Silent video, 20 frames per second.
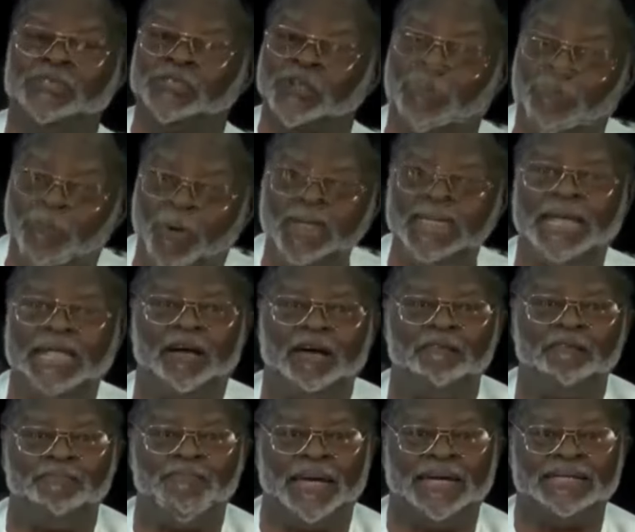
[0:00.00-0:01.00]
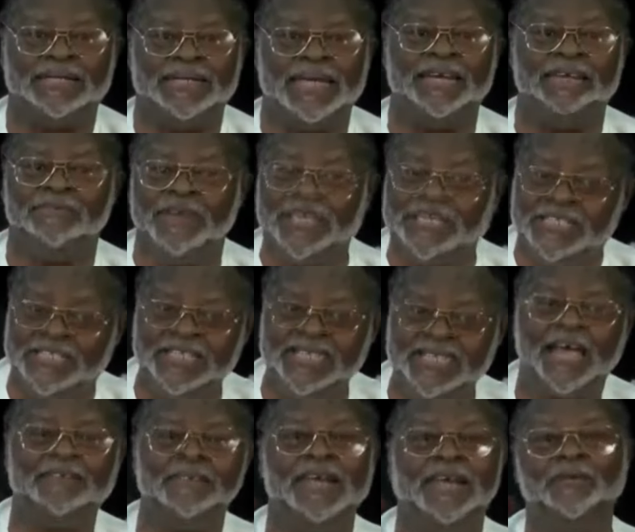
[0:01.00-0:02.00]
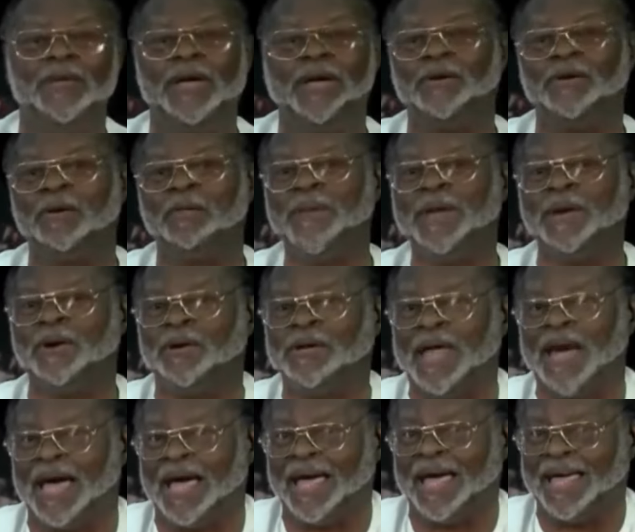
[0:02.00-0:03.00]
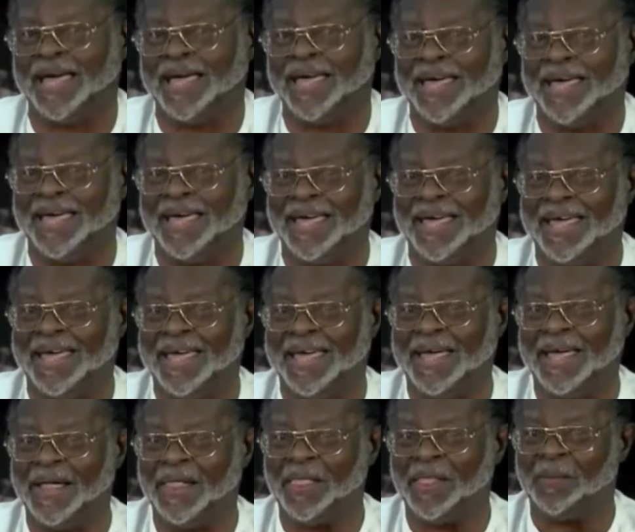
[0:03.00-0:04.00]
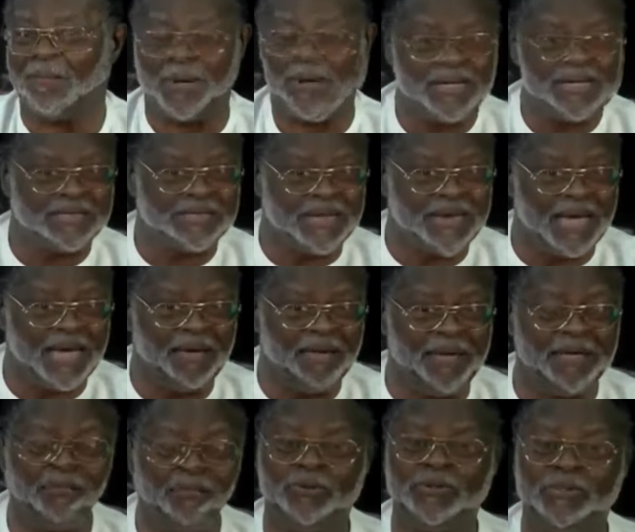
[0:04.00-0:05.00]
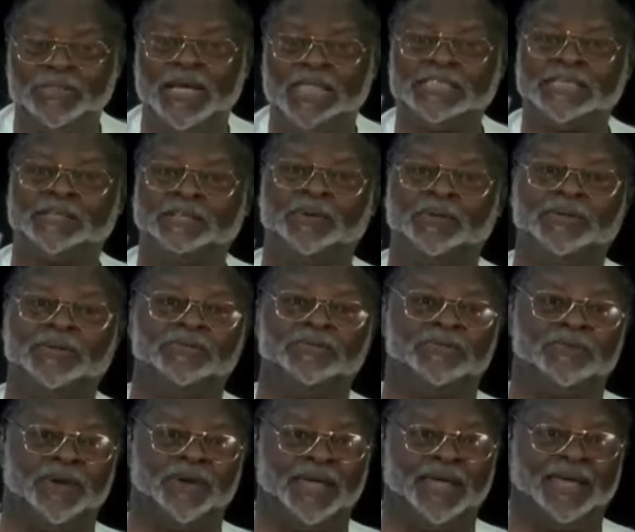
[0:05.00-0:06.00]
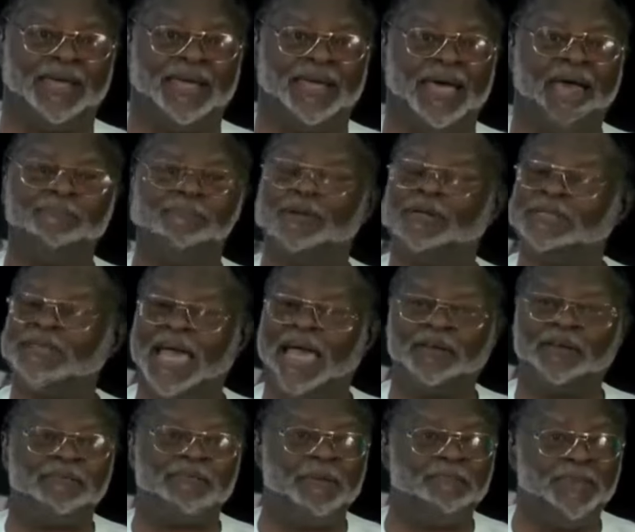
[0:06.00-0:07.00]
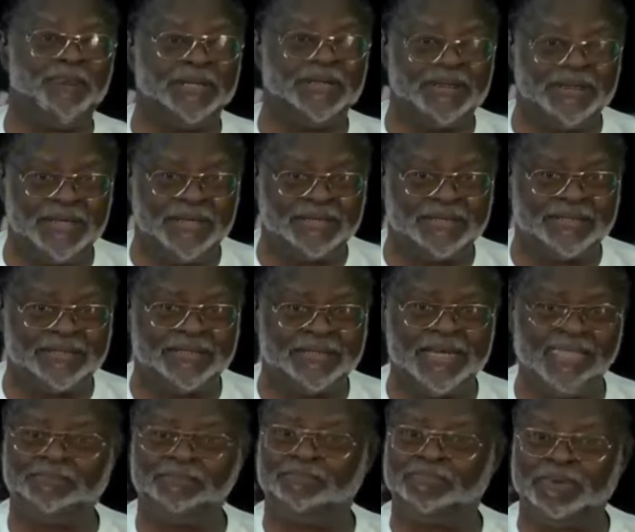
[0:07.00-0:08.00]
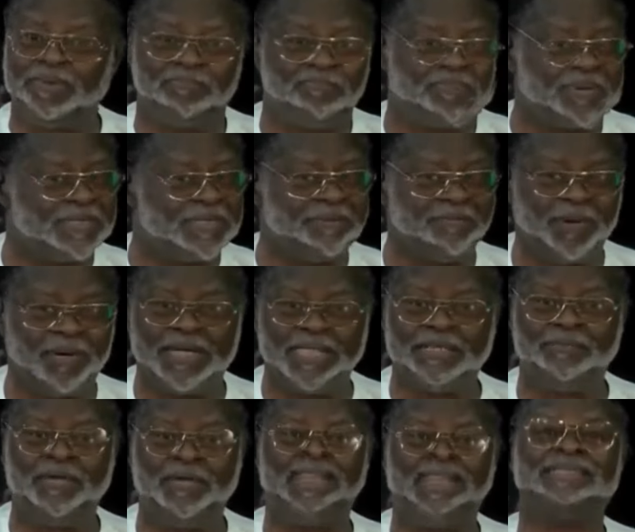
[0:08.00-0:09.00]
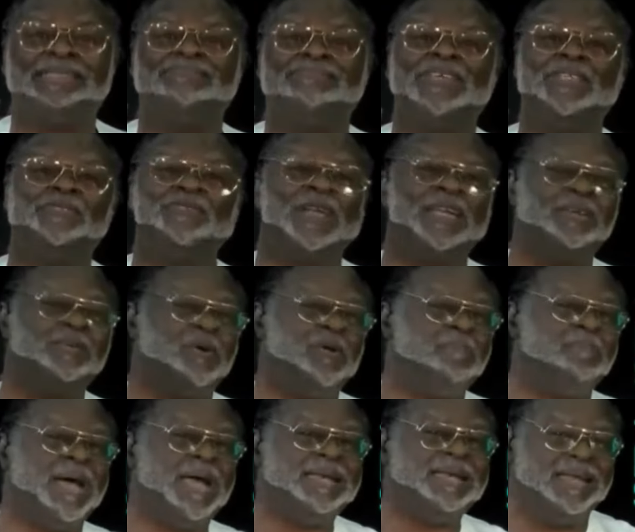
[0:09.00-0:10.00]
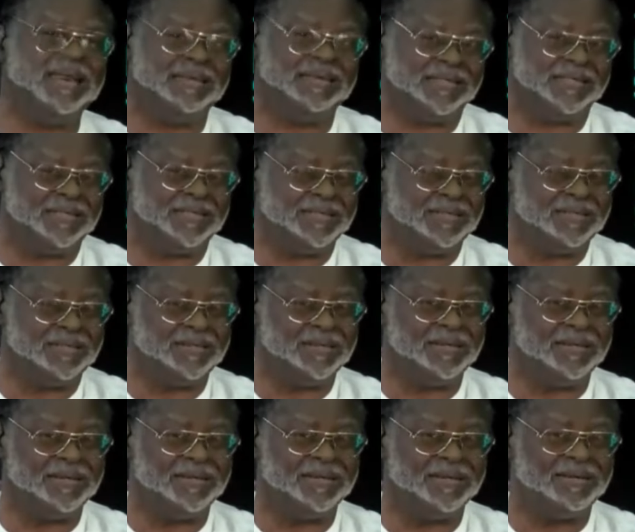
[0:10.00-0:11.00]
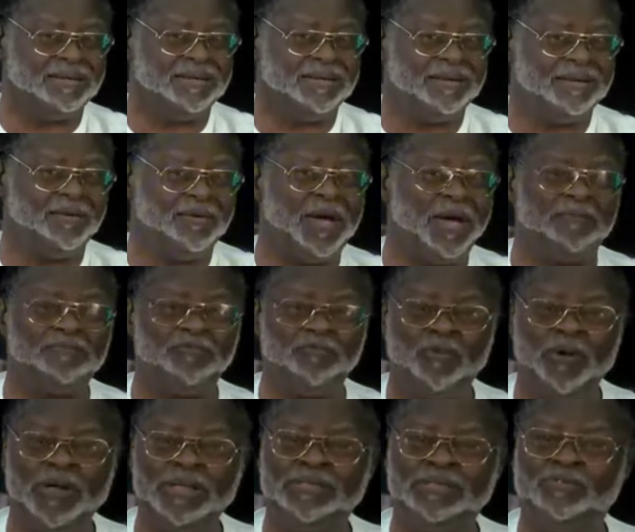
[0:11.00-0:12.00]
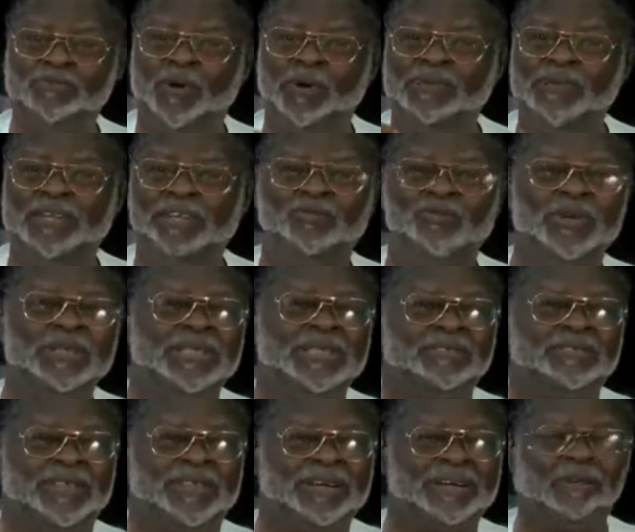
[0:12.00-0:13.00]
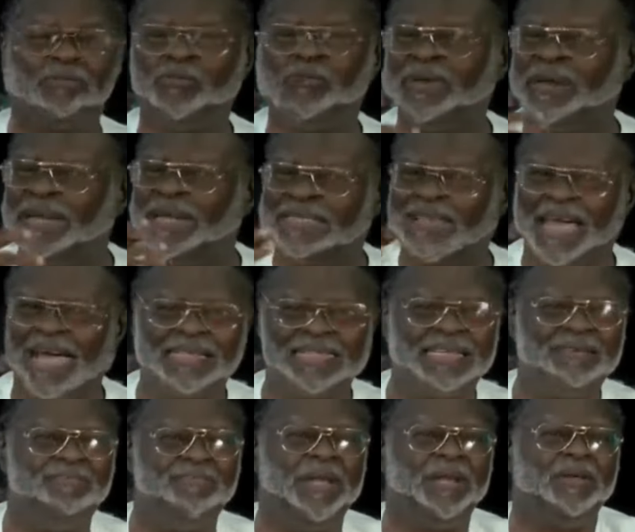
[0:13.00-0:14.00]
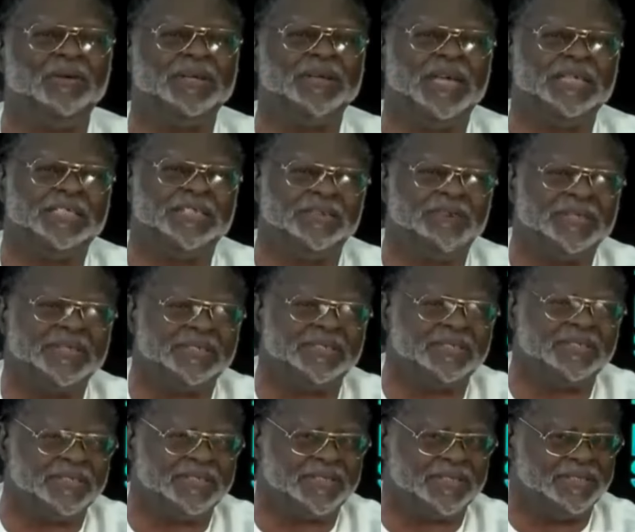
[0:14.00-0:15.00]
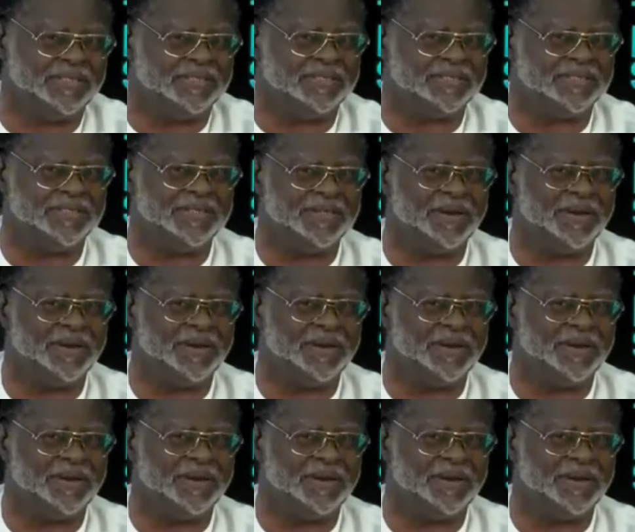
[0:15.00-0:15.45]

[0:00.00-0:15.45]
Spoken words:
will support the government in re-engineering the economic order. But this time in 2023, I'm not tired of repeating it. This President Bola team has literally no mandate. We have 223 or 230 million Nigerian citizens,